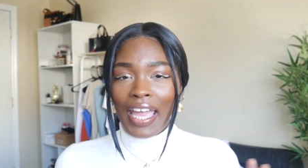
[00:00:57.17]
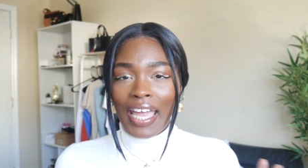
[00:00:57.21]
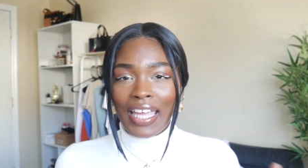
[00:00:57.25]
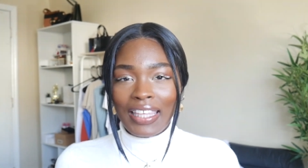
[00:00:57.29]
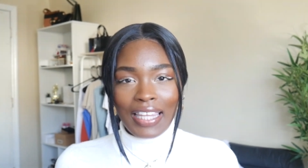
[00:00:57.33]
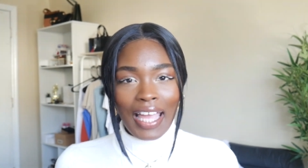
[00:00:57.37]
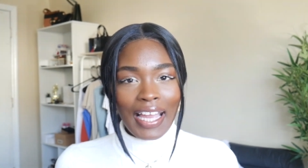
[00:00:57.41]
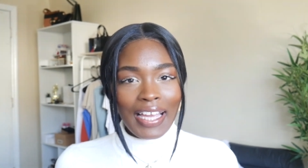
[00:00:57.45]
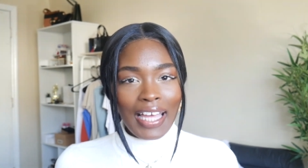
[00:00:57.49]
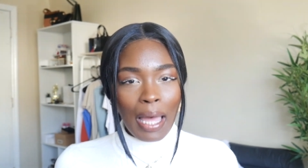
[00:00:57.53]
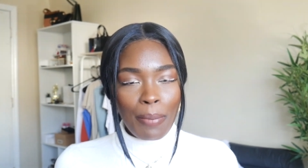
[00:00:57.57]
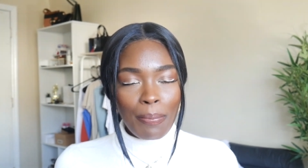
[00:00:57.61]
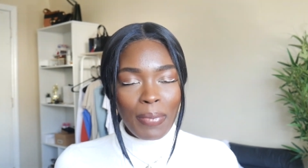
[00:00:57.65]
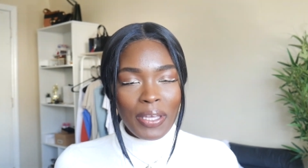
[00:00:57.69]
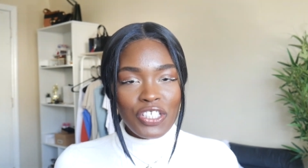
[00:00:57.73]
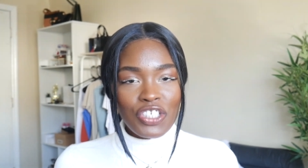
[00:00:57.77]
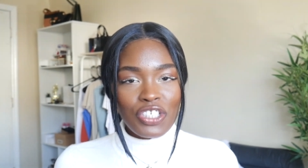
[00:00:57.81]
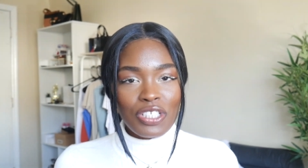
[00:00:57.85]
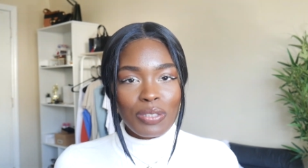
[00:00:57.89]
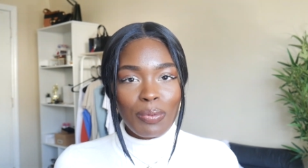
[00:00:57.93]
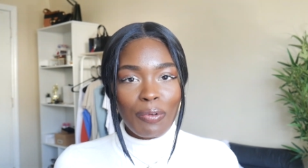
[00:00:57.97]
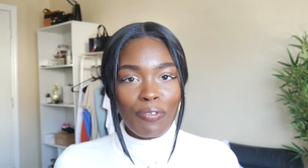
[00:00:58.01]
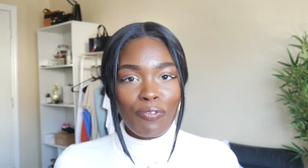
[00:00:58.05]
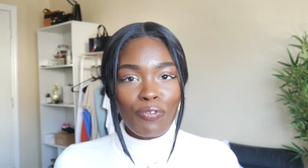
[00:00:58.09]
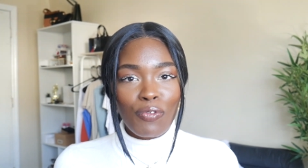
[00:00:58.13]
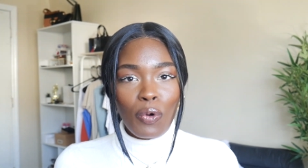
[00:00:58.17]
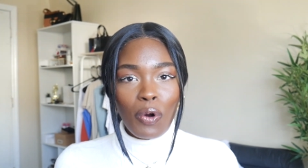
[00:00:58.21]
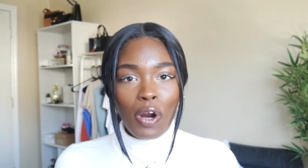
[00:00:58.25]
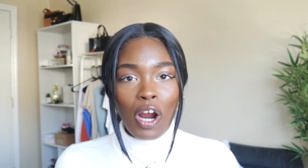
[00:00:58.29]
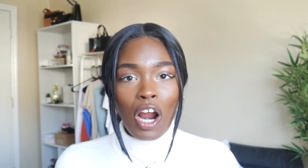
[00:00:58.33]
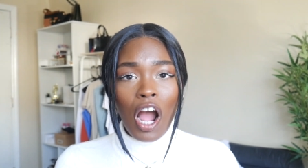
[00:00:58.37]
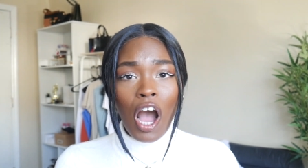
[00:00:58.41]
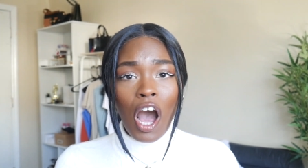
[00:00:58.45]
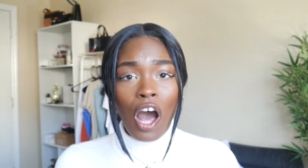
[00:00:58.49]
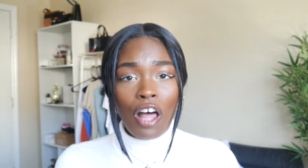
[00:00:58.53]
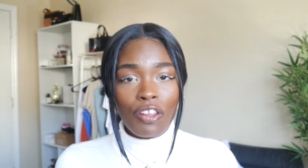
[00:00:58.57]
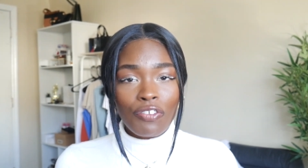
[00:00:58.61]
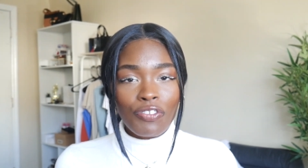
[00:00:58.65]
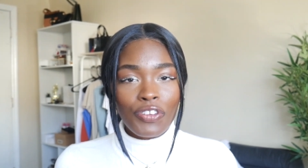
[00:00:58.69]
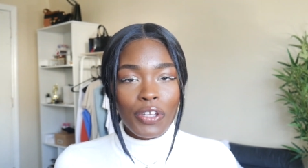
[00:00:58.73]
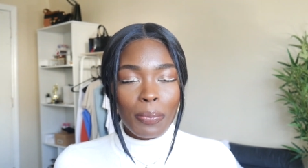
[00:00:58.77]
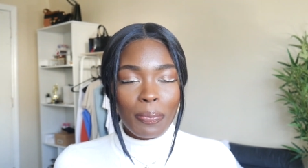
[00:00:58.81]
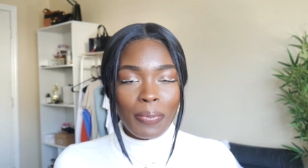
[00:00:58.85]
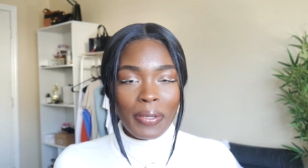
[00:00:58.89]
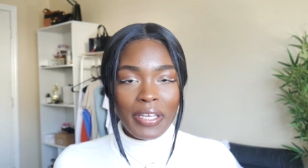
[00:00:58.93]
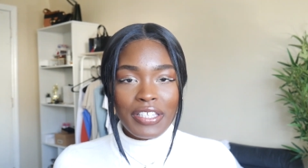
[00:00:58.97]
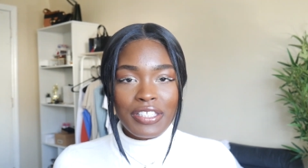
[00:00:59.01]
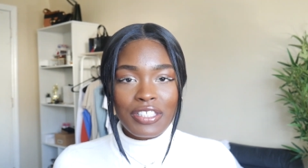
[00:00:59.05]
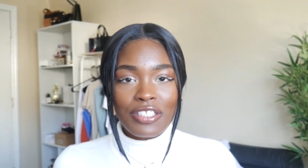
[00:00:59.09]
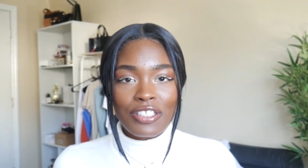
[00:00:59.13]
And like I mentioned before, all of their
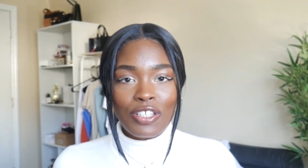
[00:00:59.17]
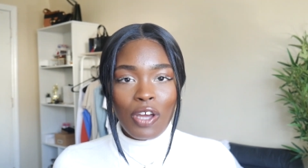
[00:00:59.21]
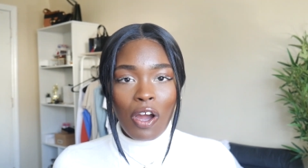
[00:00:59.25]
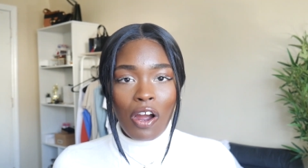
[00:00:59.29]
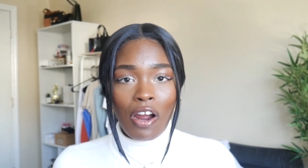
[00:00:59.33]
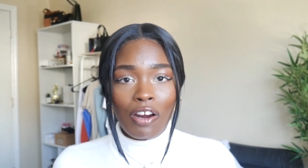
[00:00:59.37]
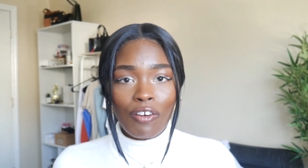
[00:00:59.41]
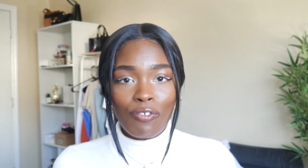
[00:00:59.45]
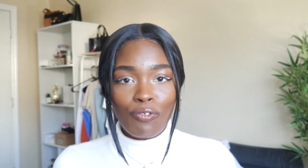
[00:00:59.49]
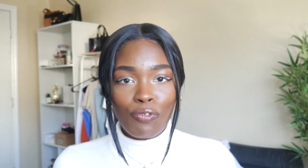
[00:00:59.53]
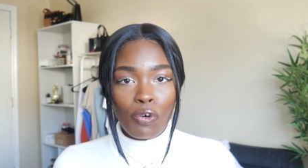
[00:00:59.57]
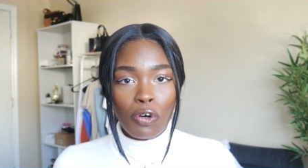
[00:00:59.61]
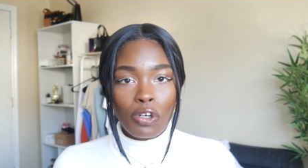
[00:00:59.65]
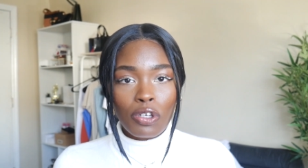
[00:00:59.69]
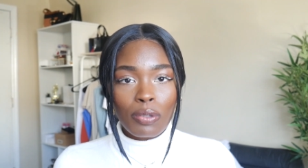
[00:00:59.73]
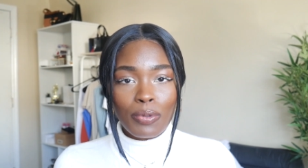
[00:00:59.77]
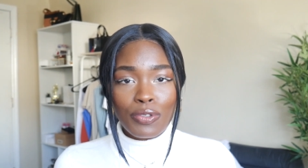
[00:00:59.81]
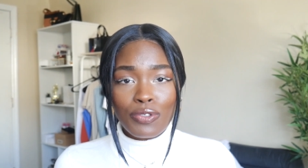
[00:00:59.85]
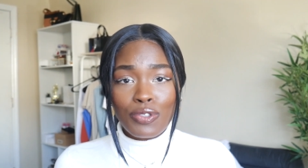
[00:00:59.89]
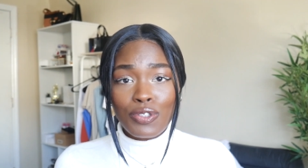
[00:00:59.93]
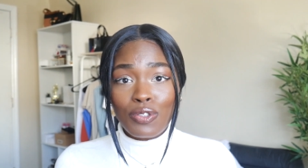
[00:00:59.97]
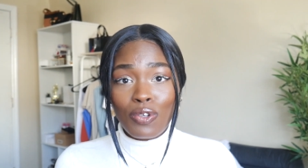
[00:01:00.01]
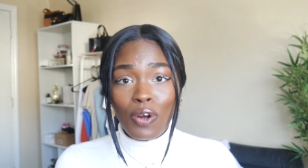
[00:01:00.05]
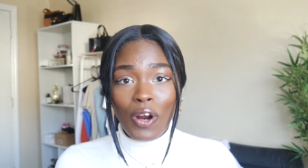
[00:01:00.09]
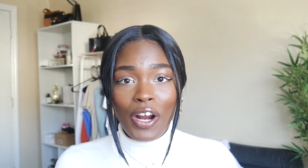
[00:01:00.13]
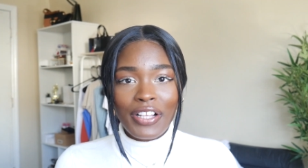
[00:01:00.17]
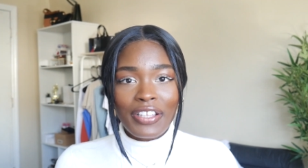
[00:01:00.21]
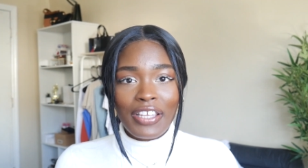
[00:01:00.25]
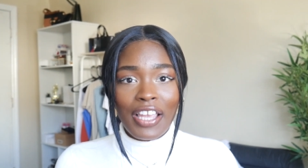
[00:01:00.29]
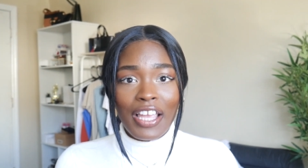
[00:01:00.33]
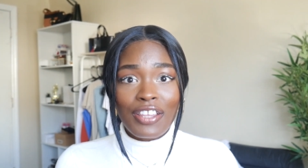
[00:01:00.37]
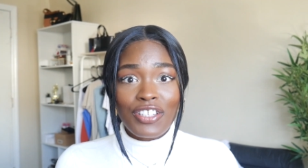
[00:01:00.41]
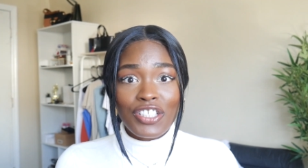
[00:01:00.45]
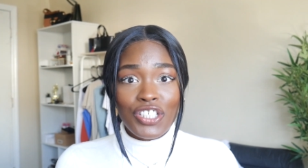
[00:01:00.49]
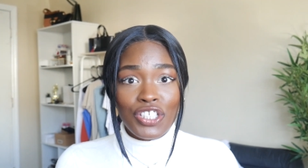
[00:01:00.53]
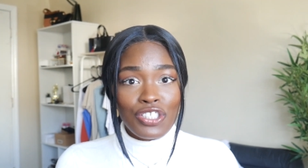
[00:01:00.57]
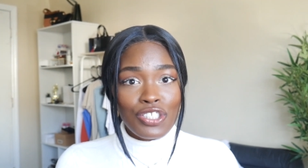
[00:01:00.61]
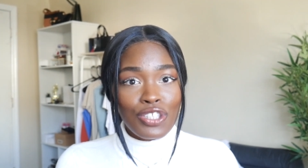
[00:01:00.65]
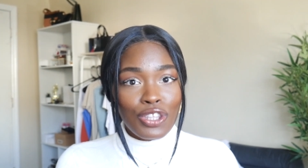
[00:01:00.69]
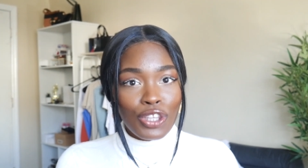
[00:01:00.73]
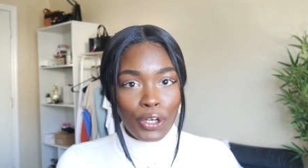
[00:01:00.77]
pieces are affordable starting at just